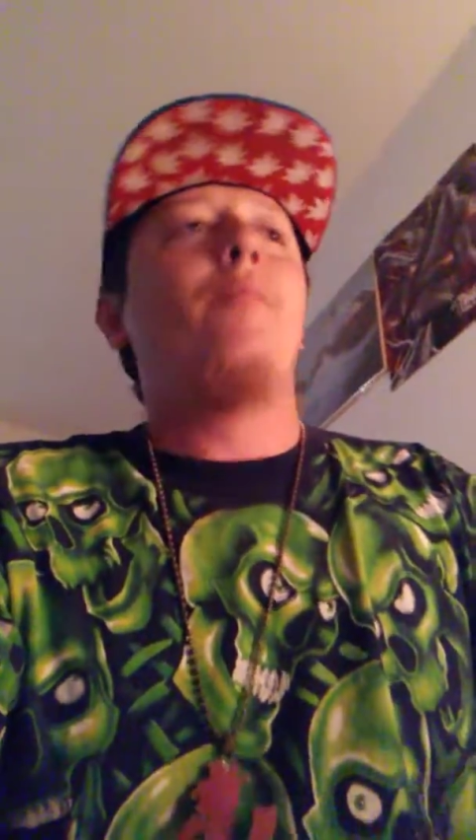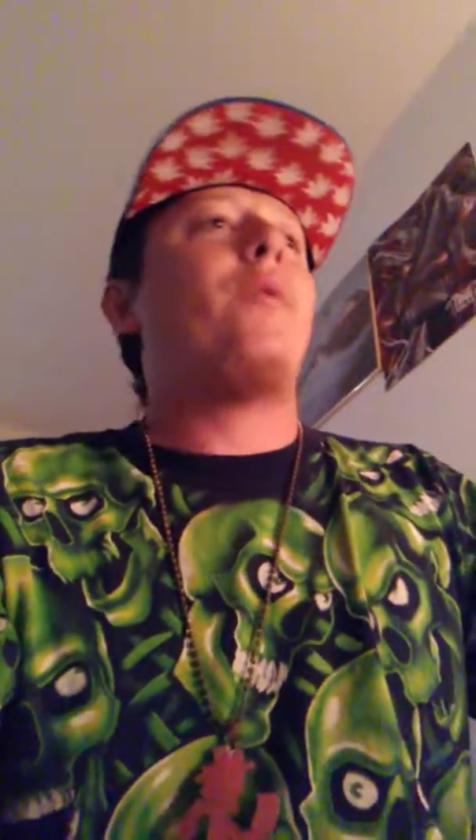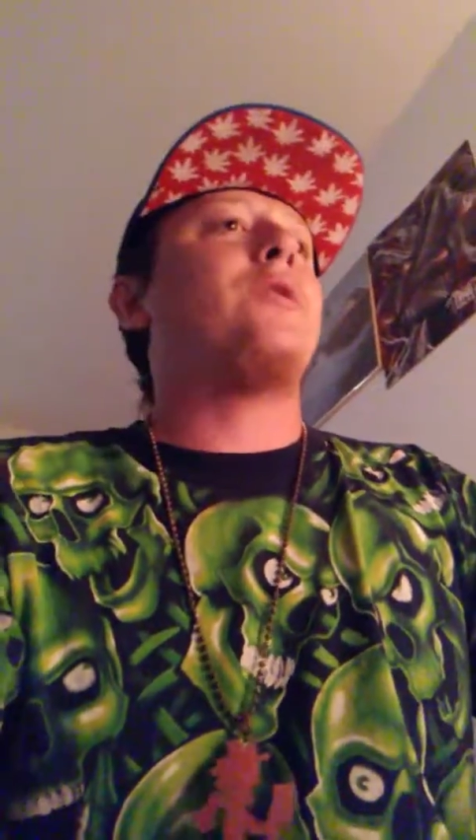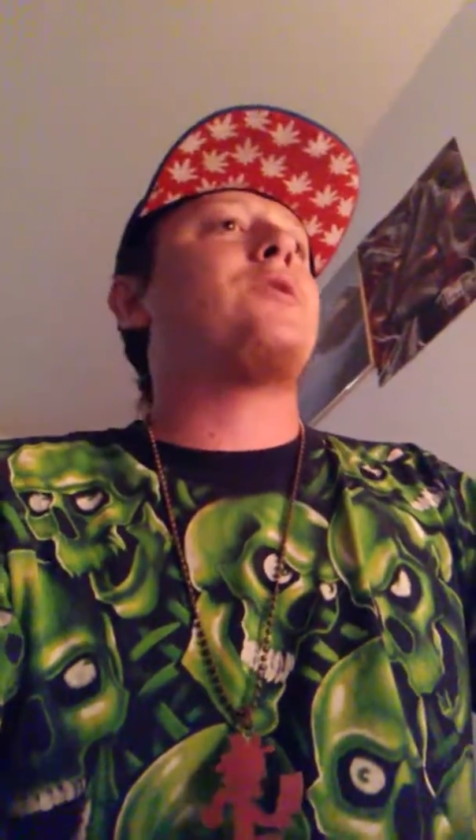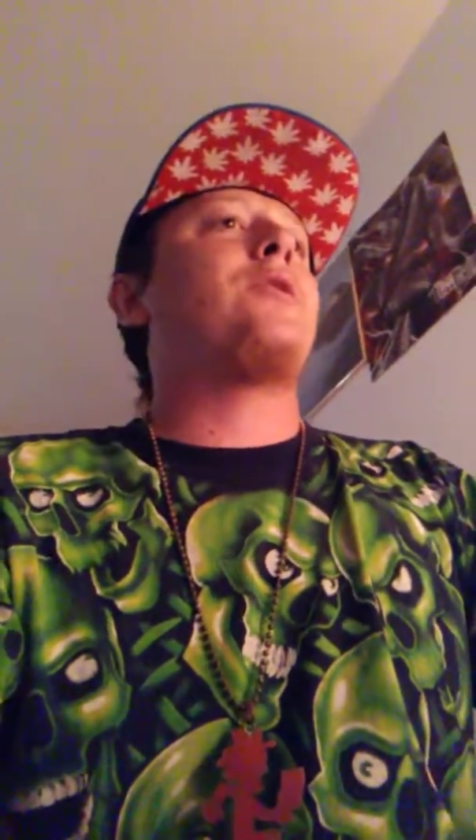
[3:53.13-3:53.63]

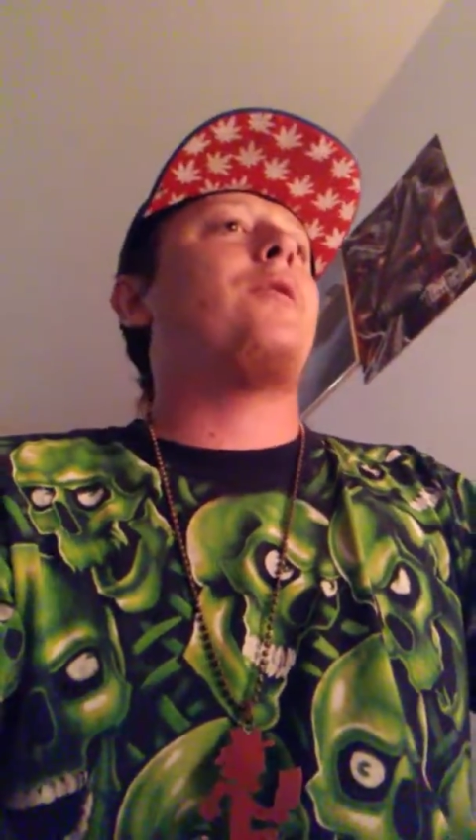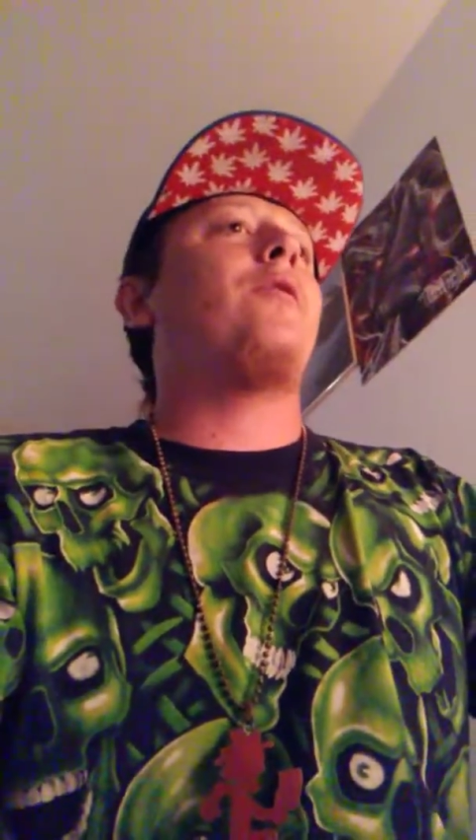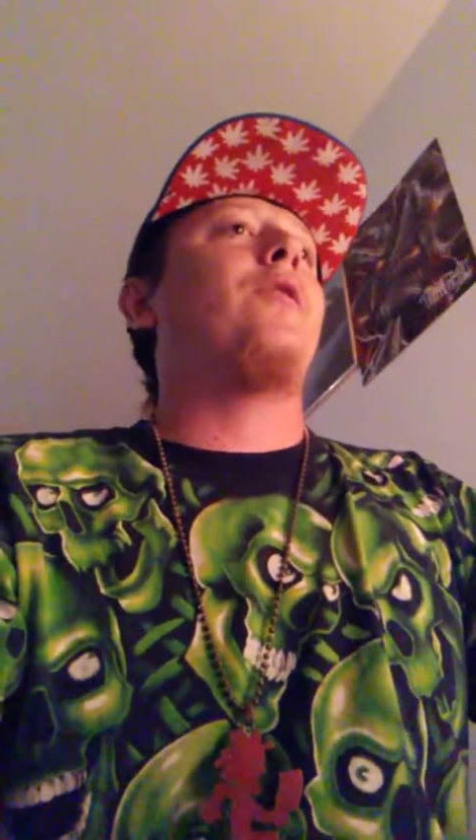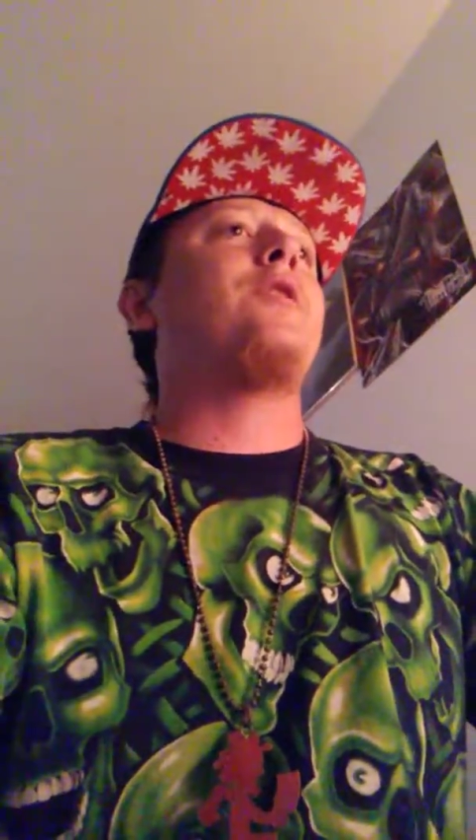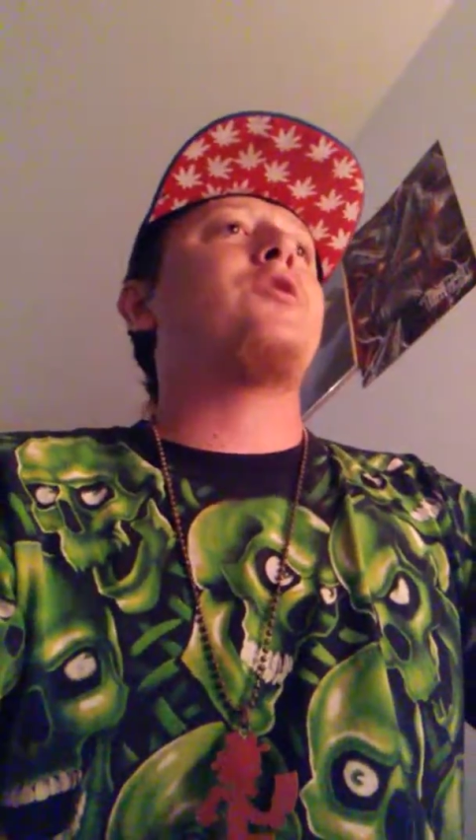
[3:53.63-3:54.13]
But
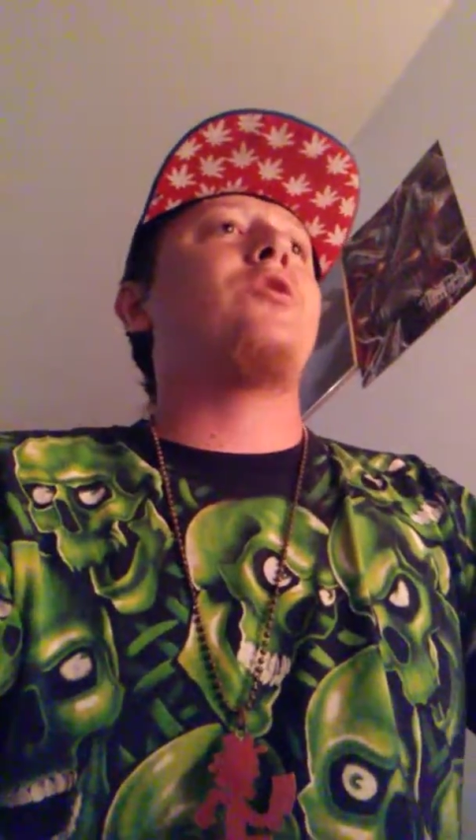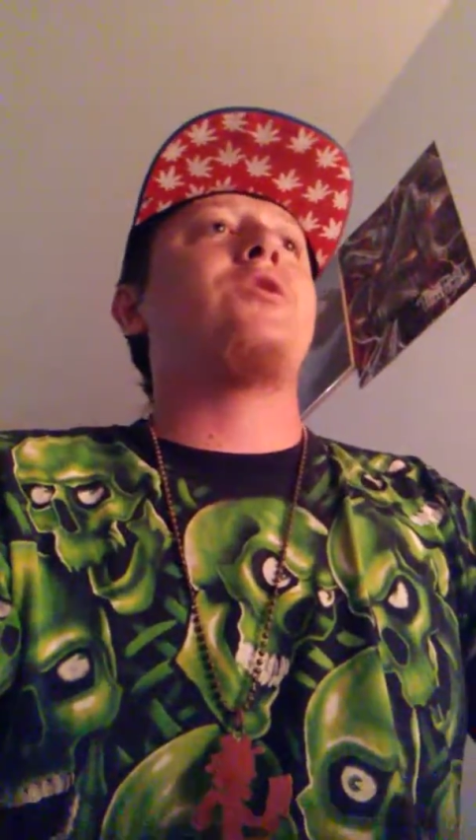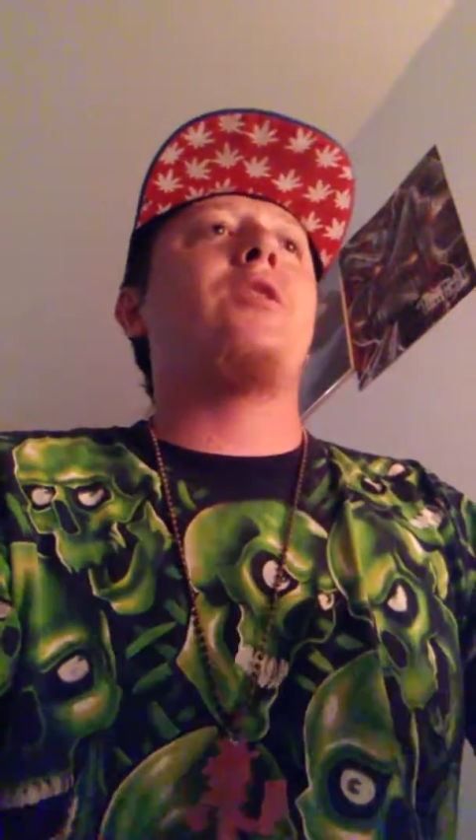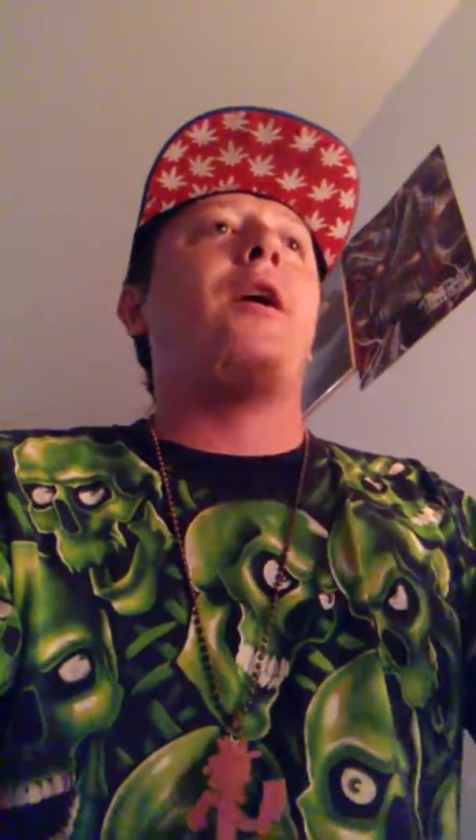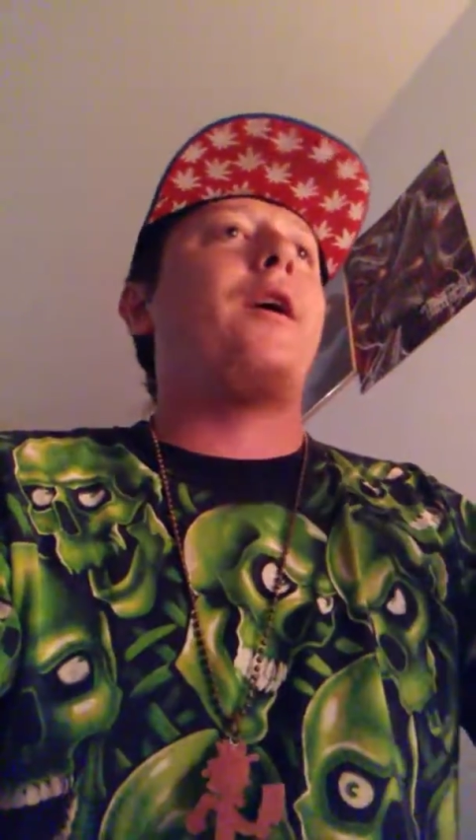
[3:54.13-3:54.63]
still, this
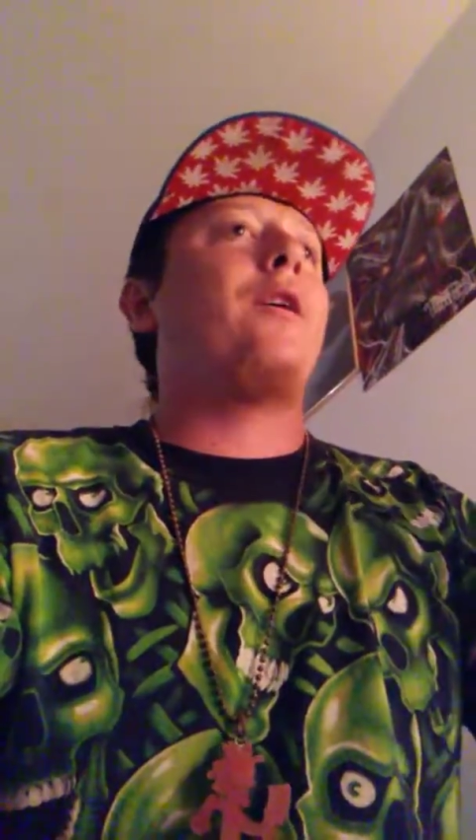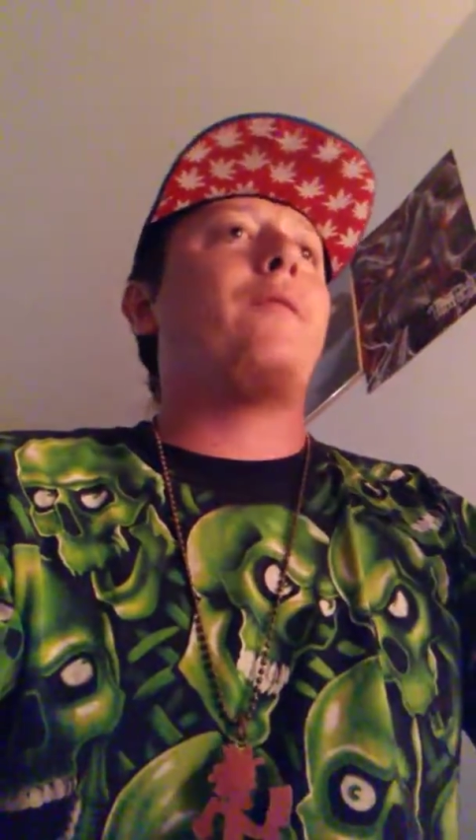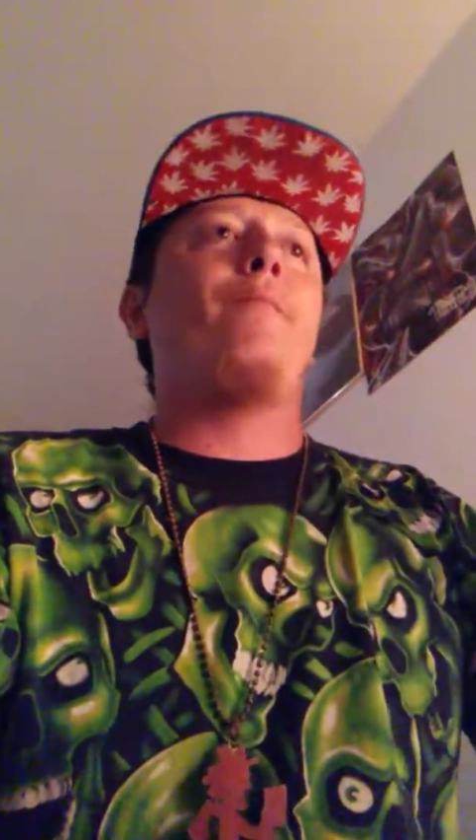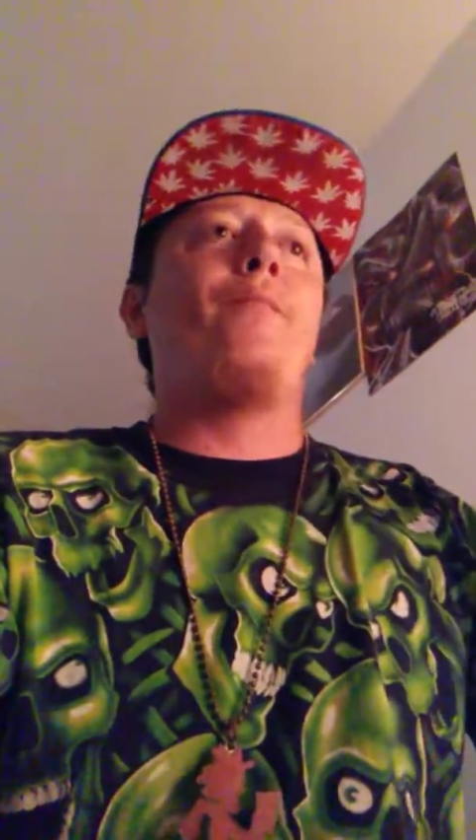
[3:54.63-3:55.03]
just, like,